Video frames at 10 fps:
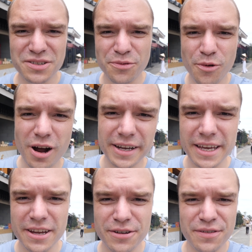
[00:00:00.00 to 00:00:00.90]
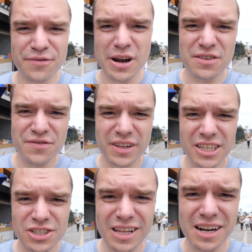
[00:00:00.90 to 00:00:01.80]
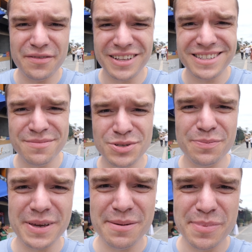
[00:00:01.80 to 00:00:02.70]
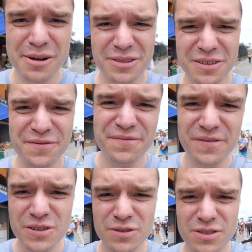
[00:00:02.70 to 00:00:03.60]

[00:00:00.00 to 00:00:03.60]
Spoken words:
you're walking here to French Village, a lot of it seems to be about the food,